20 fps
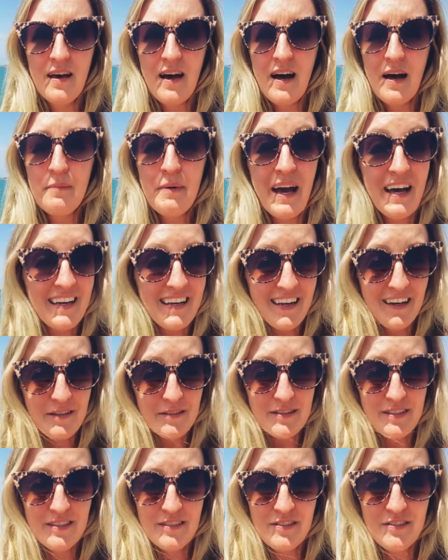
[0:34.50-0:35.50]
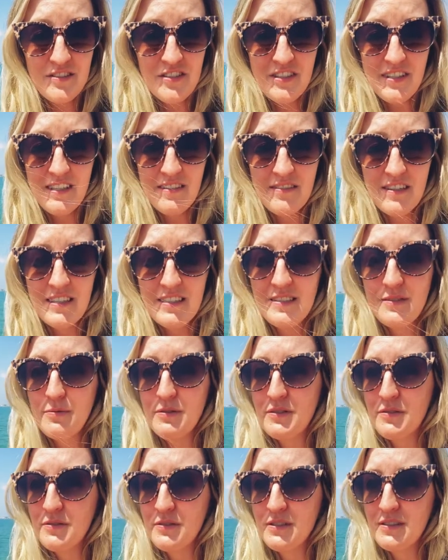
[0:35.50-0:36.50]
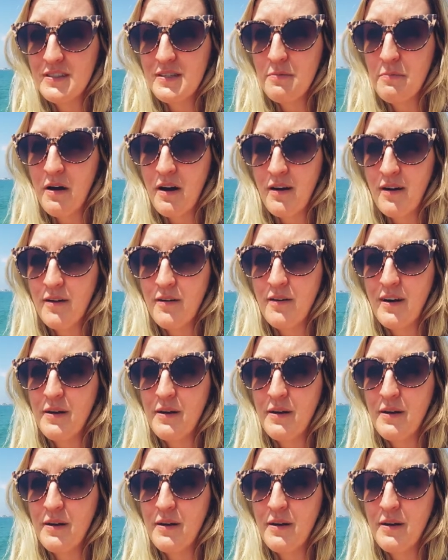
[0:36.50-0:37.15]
I'm heading out to Geneva, Switzerland tomorrow.